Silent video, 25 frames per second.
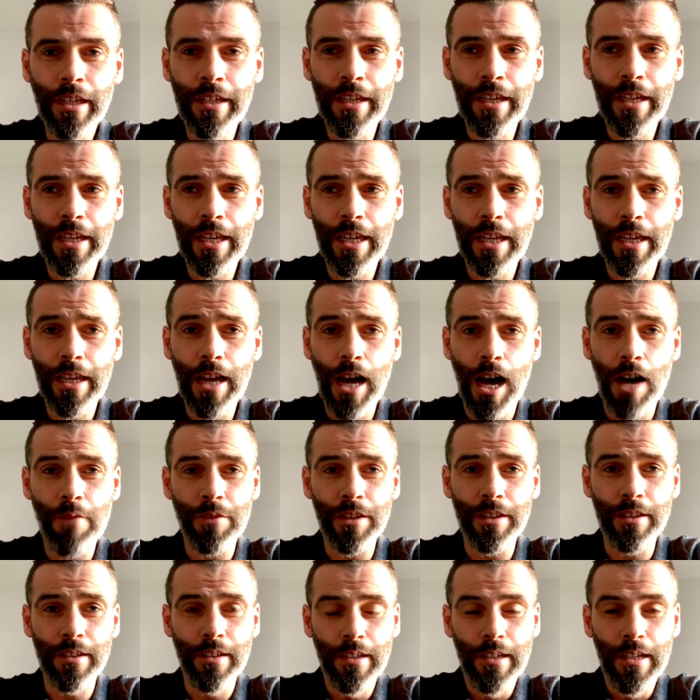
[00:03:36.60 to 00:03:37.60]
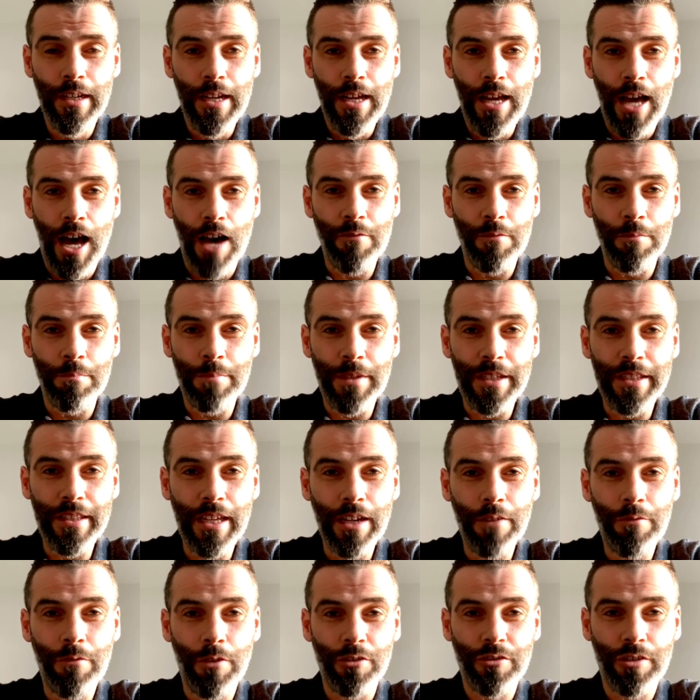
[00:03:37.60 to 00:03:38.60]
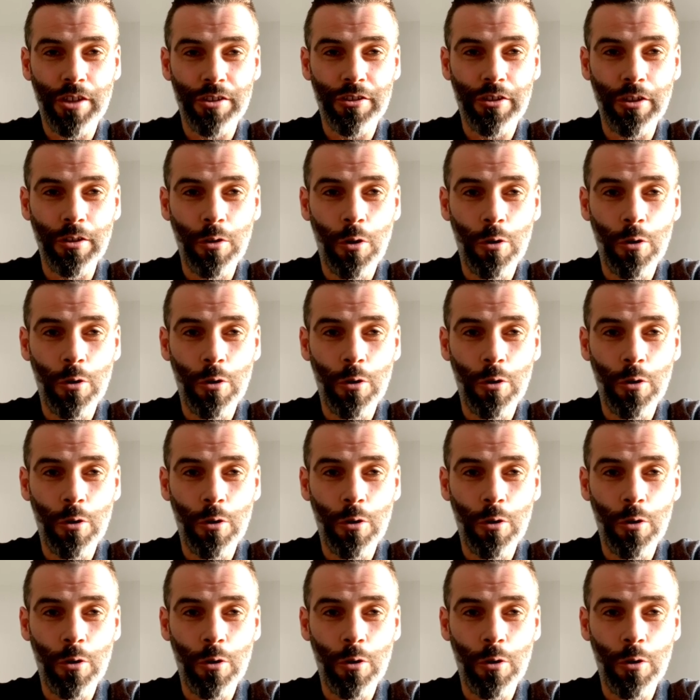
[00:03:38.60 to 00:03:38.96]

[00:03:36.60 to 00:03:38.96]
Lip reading: having been there for such